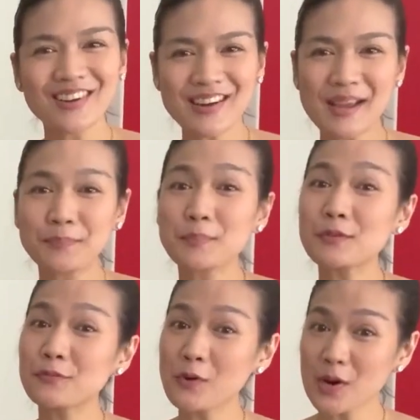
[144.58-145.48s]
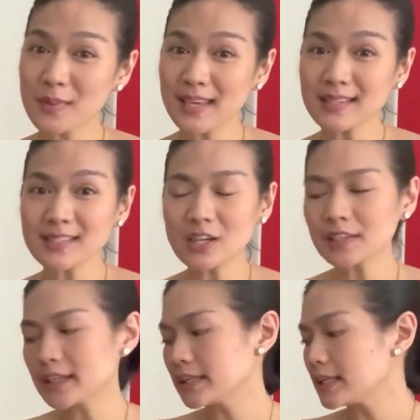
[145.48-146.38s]
Alright, before we get
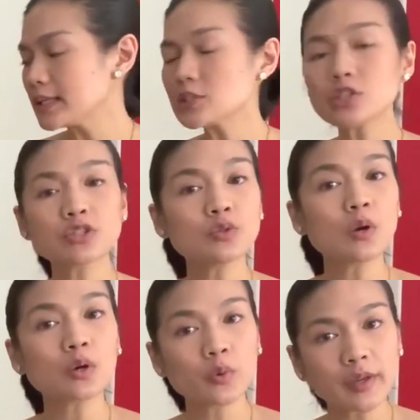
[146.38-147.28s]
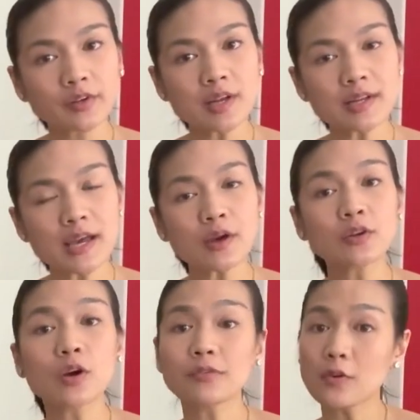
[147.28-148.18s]
started, let's just do a quick rundown
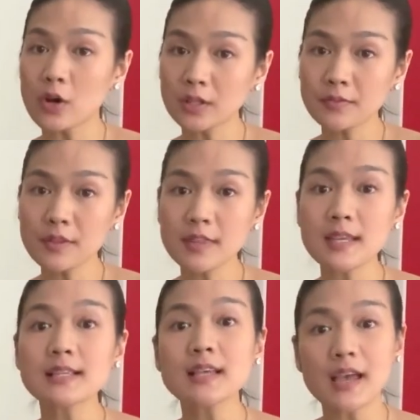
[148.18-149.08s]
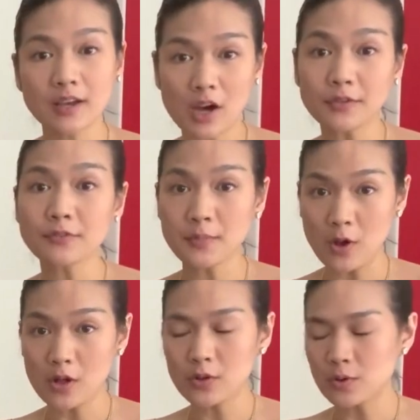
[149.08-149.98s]
of all of the things I got
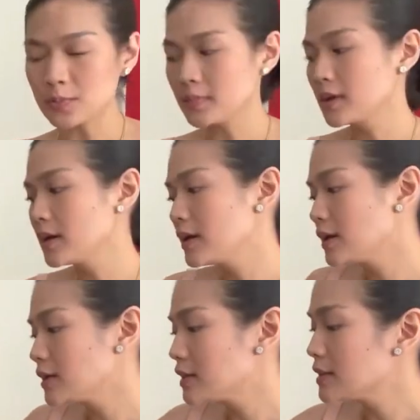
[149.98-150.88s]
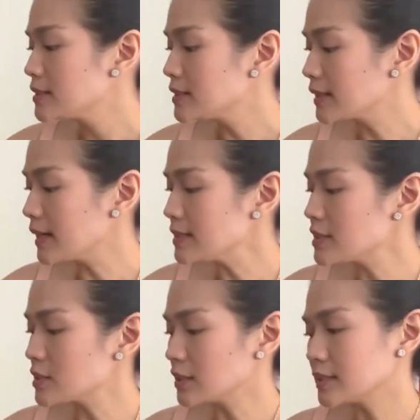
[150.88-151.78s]
from Aldo. To get
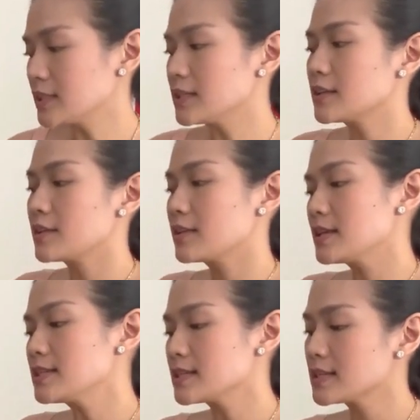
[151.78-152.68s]
started, this